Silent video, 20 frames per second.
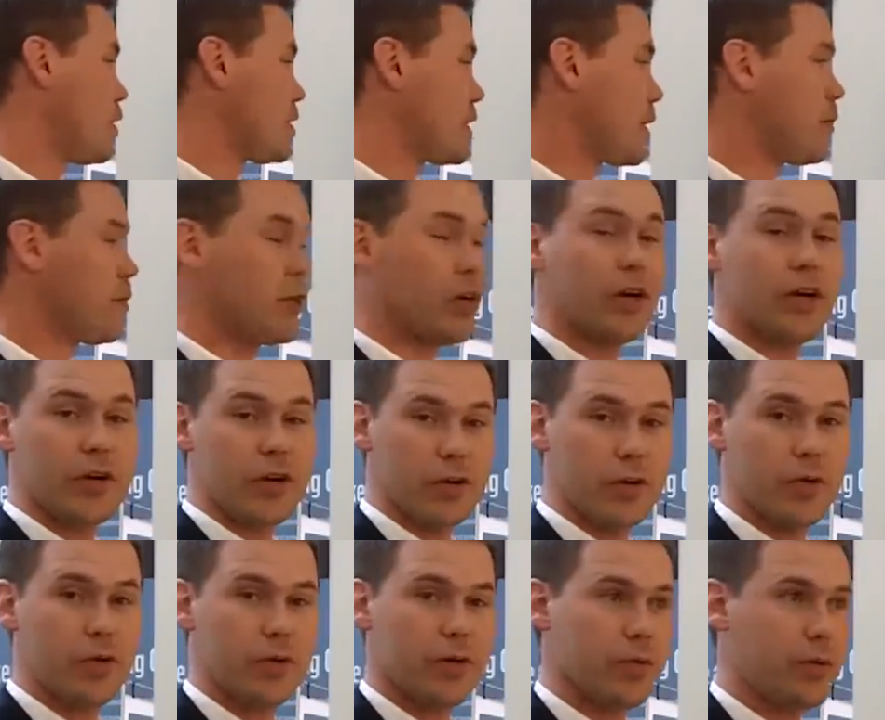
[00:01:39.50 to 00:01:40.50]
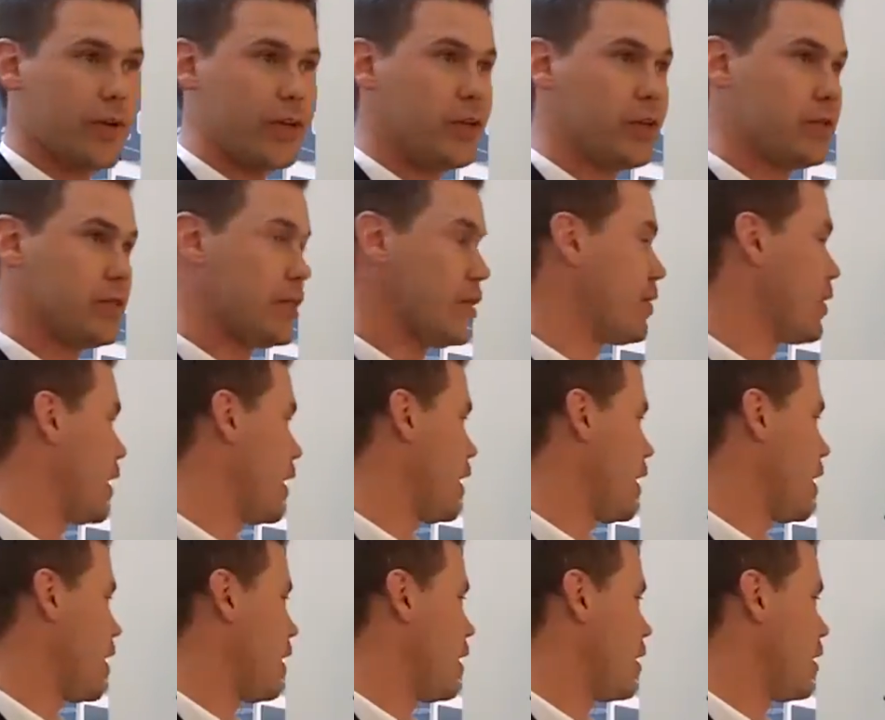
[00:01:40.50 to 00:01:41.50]
thing we're going to do when using
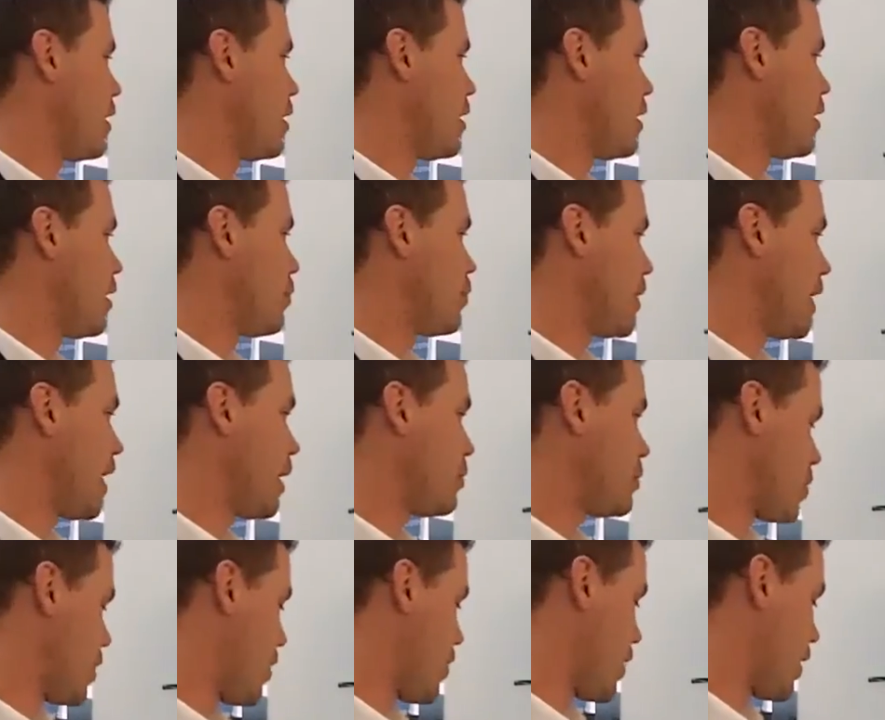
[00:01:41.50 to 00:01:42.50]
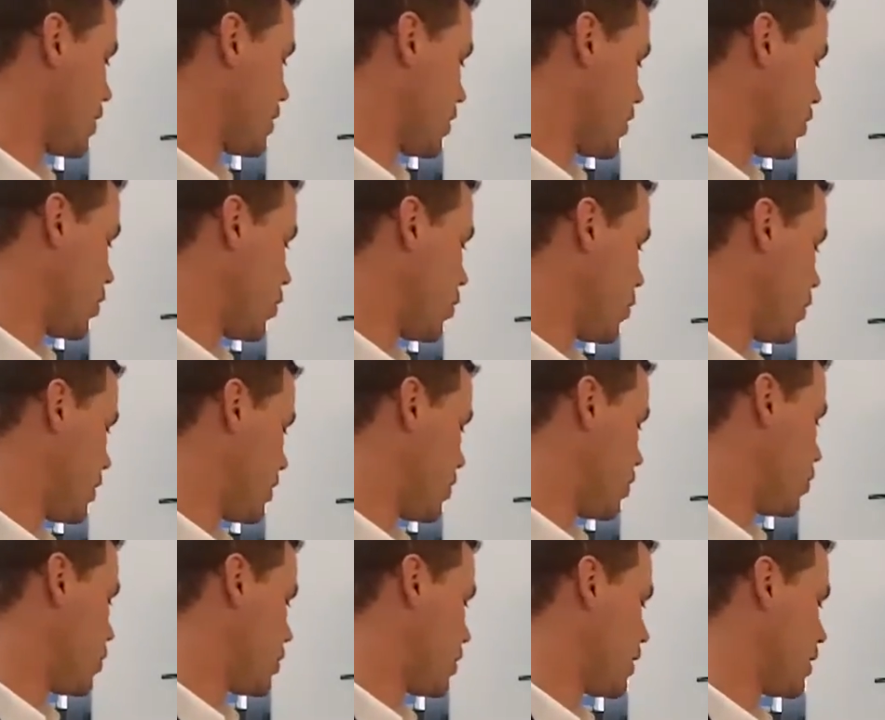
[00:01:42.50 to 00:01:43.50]
the PLM 20000Q is
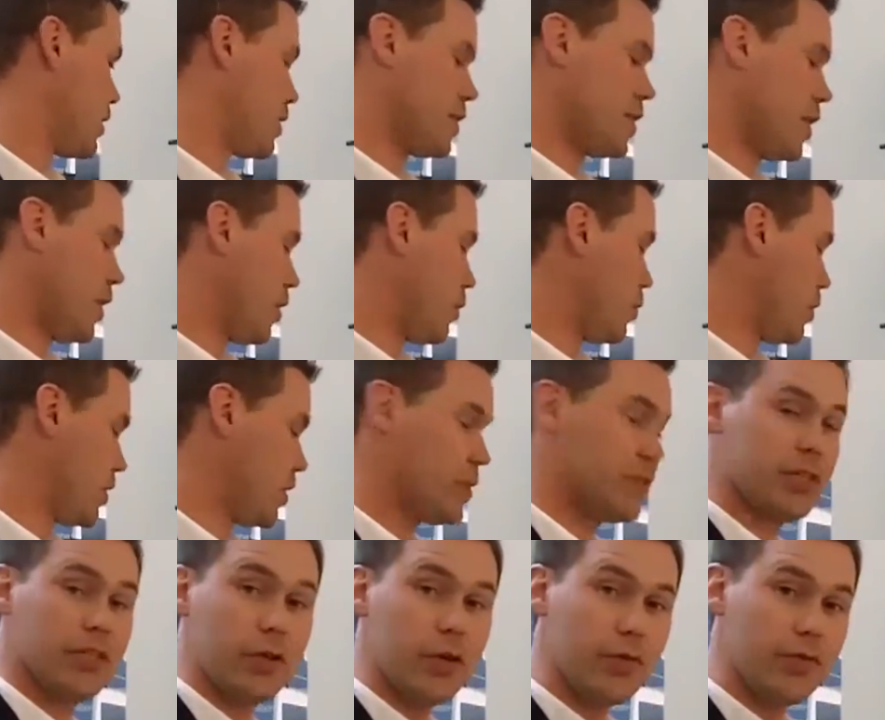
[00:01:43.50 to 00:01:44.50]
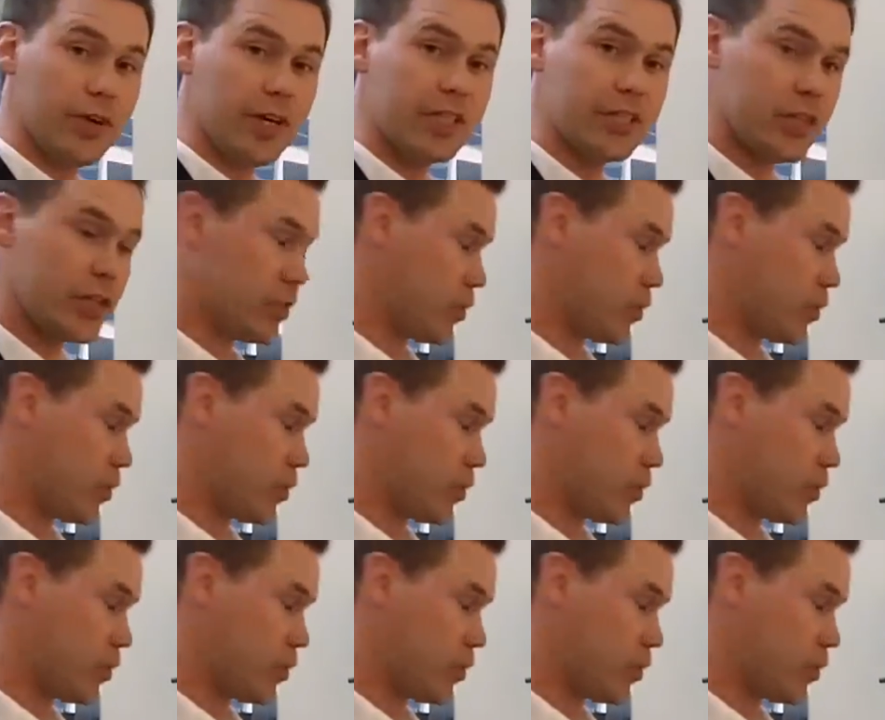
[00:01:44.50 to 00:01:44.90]
use this, which is a new feature as